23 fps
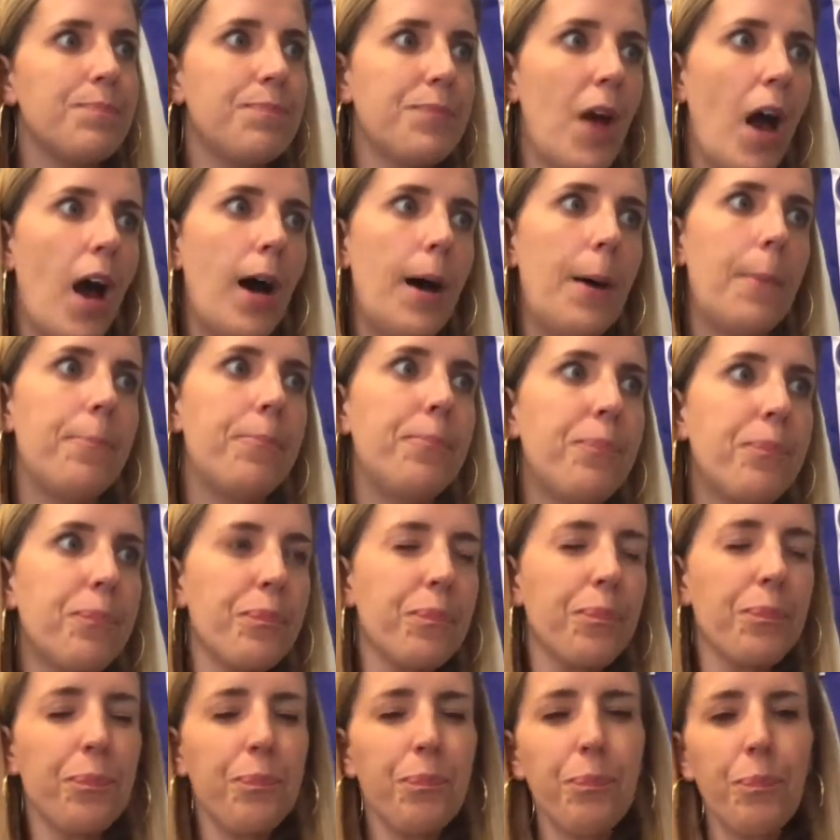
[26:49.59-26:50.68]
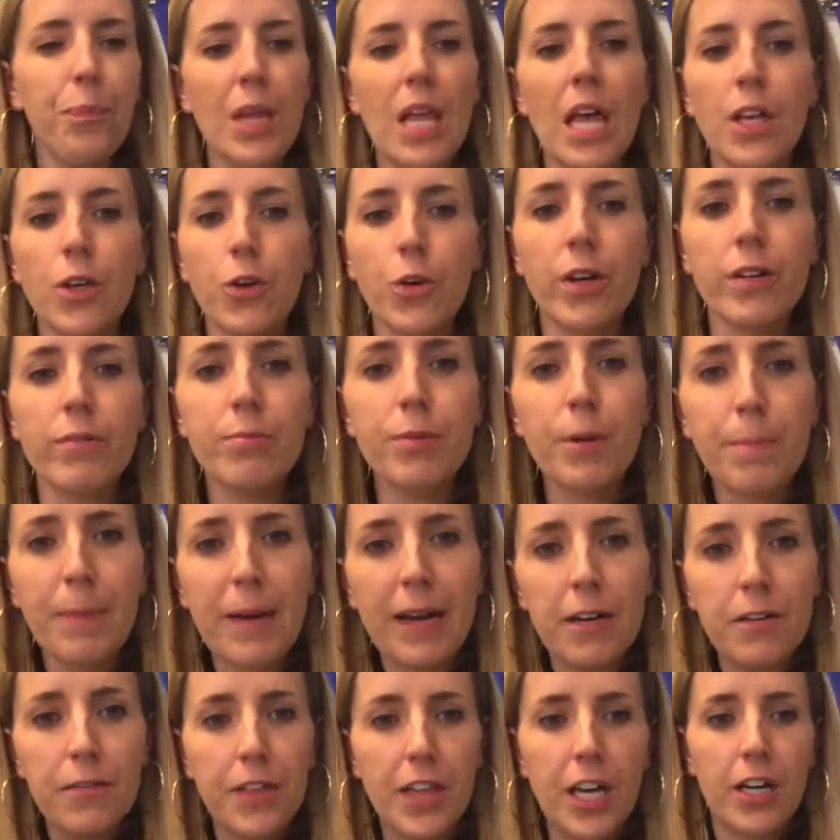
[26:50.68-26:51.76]
You could prepare
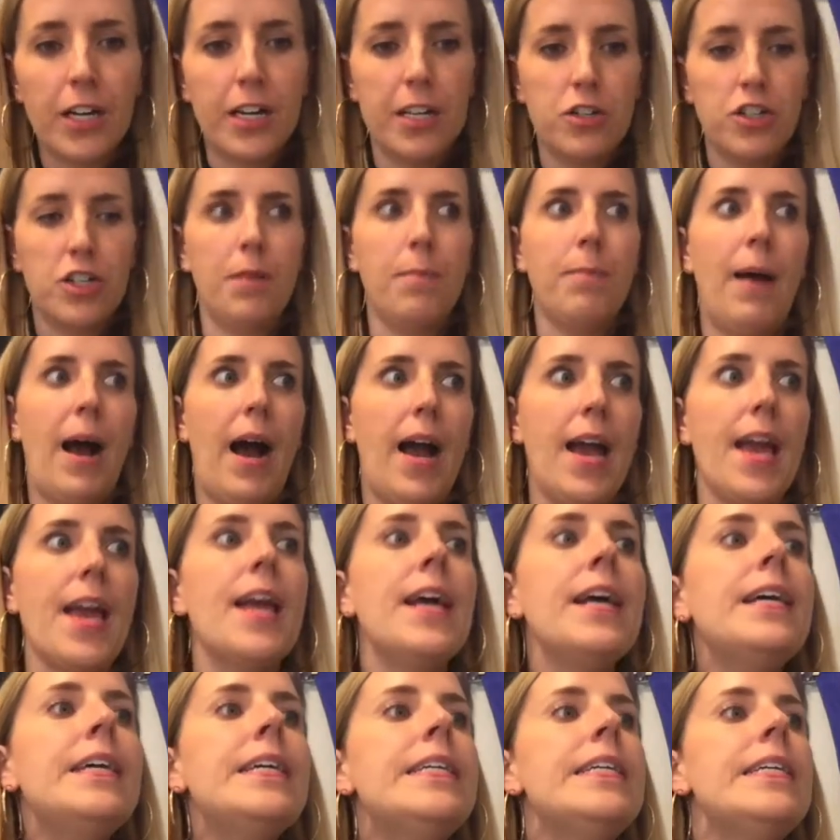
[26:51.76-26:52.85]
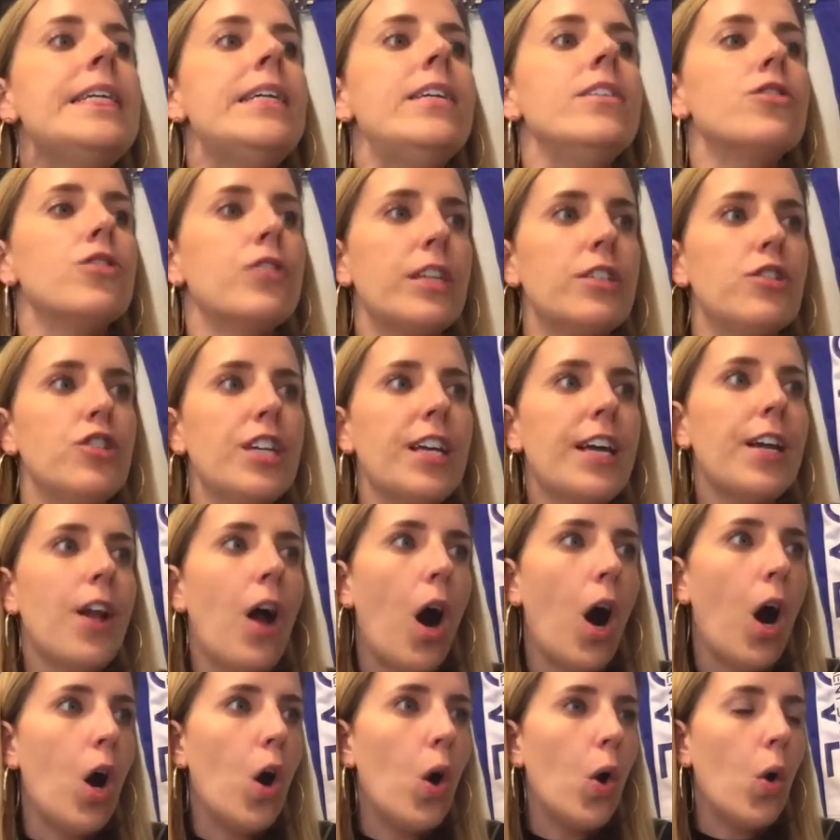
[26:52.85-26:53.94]
for the audition by stretching at
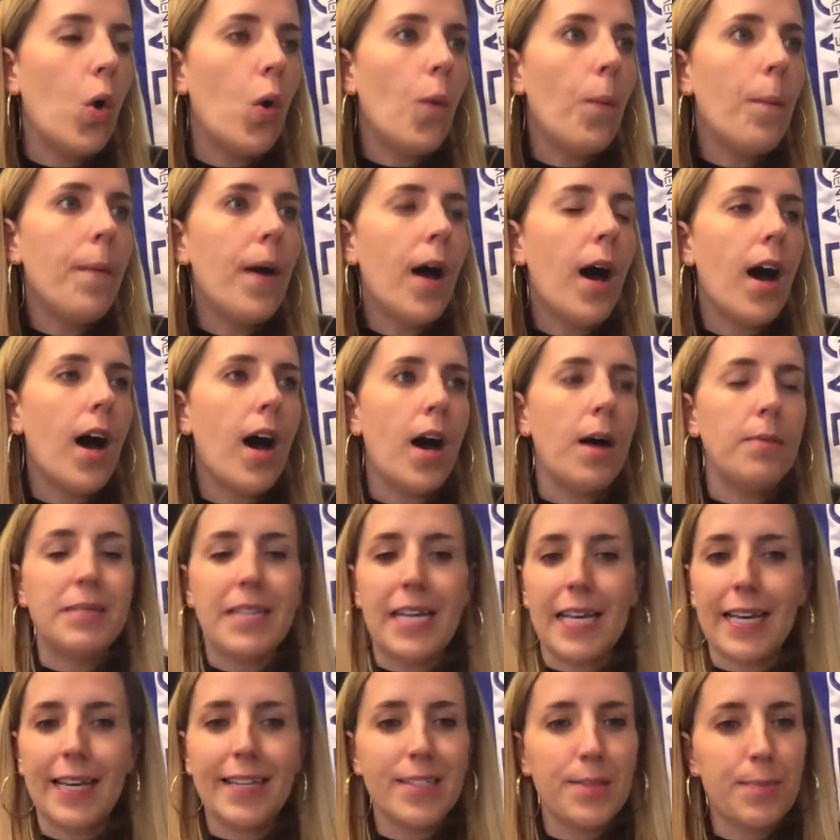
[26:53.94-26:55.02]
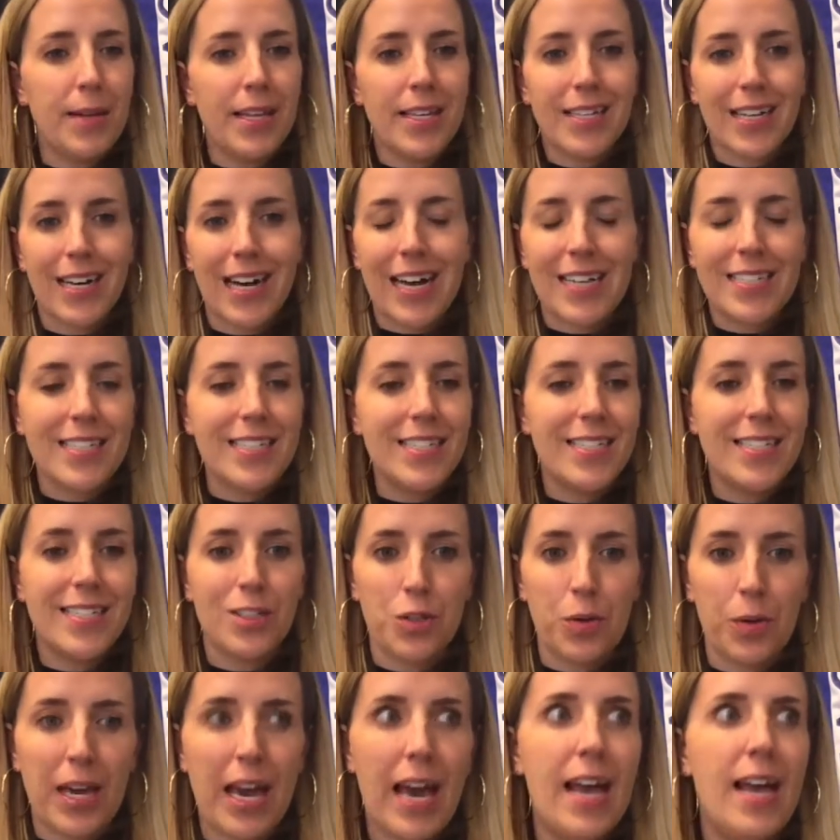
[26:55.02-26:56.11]
home, taking as many classes as
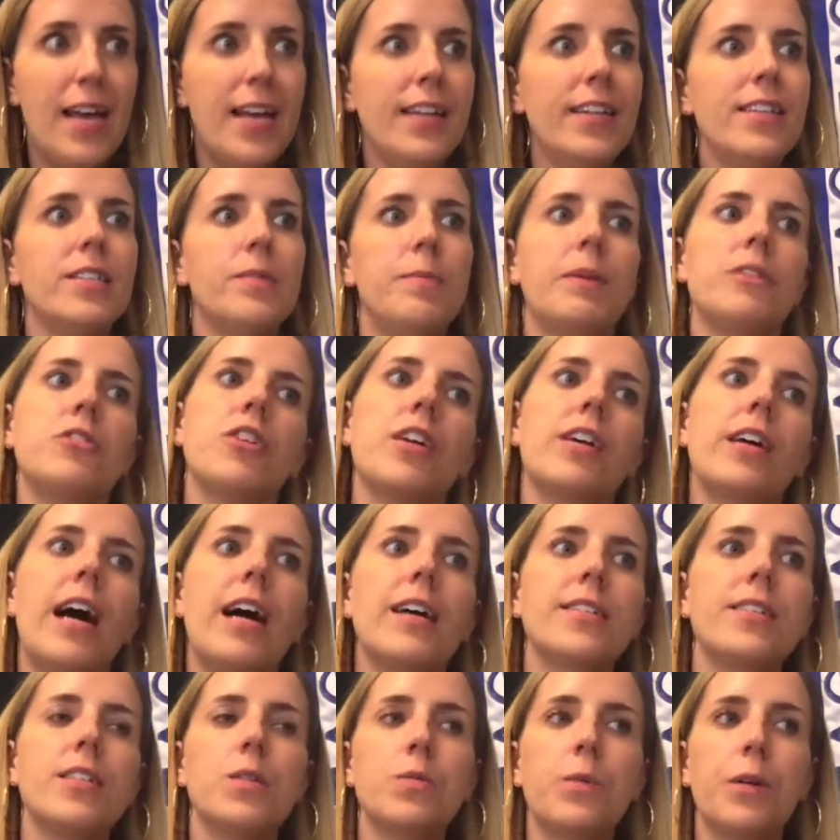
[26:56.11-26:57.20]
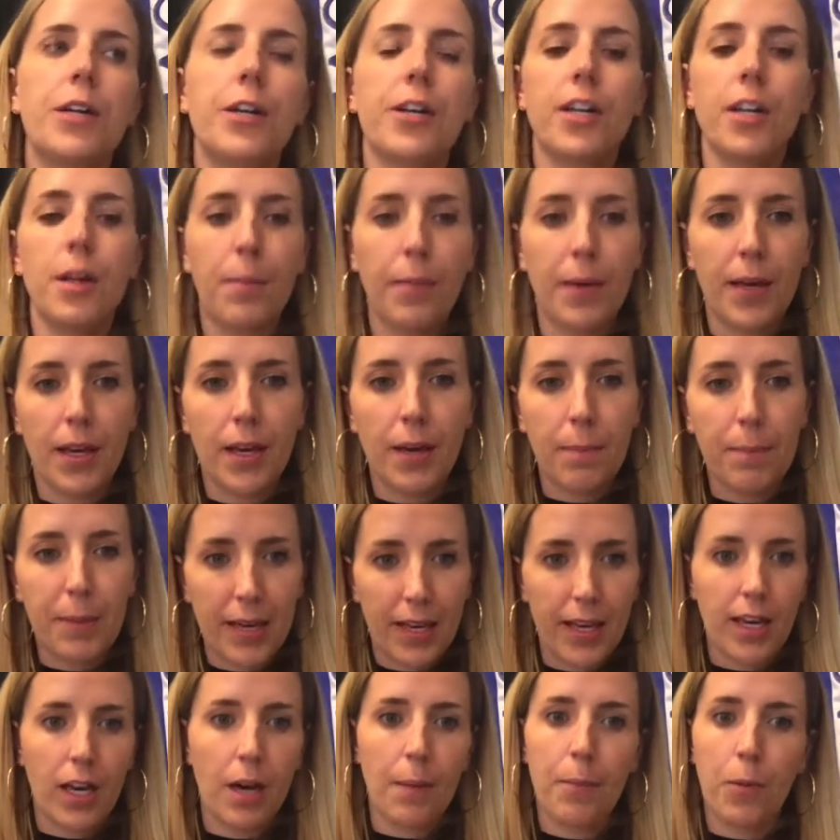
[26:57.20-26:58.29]
you can, especially classes where you're going to be
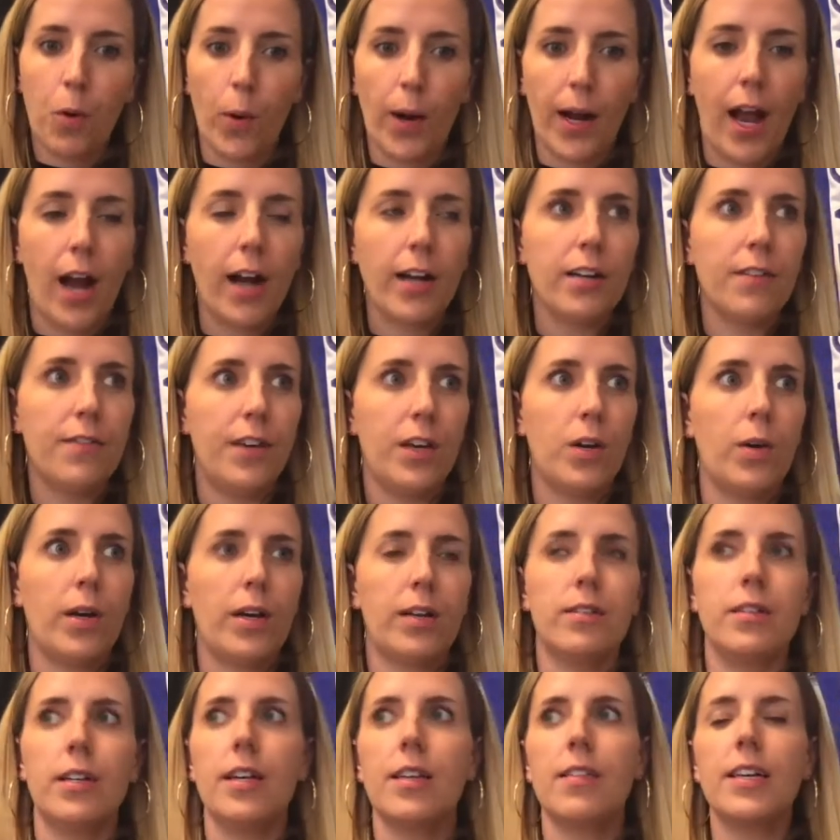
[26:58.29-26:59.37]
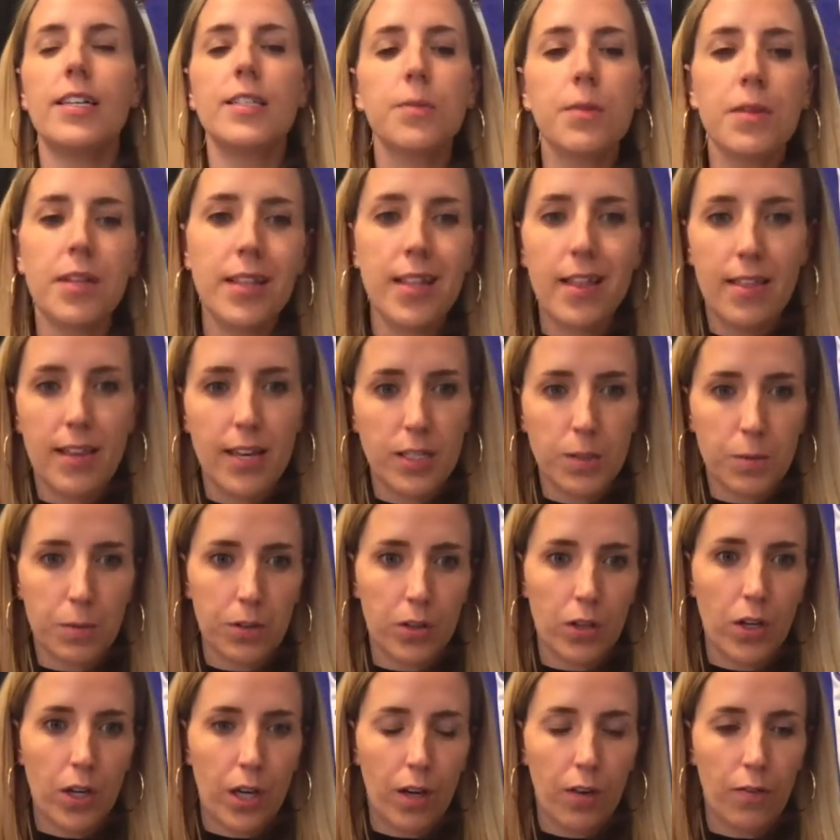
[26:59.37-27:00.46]
picking up choreography quickly. That's one of the things we're
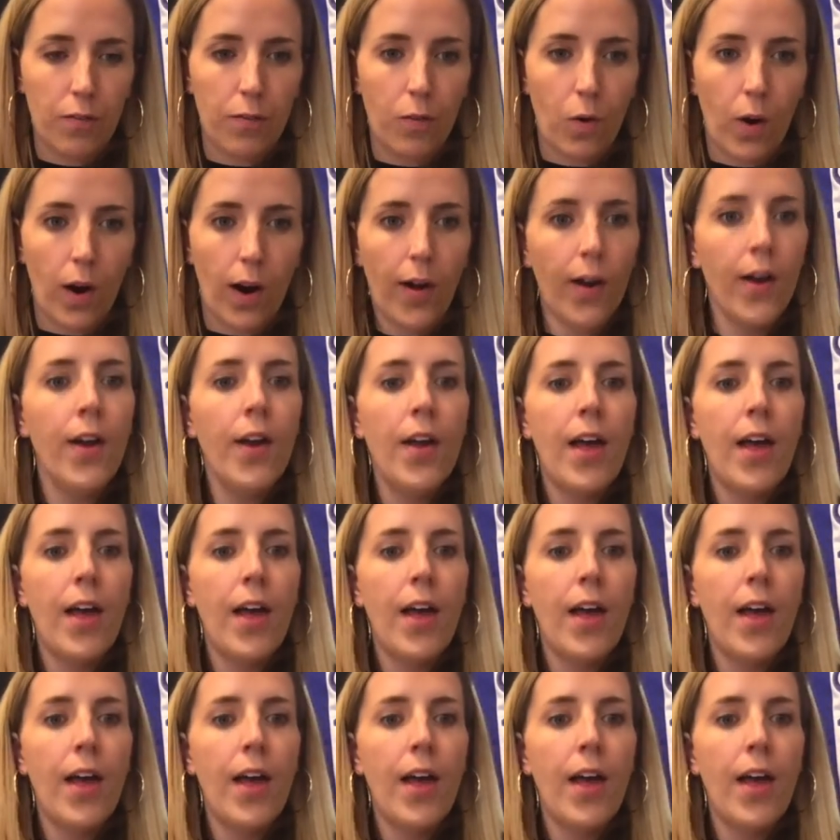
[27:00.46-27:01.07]
looking for.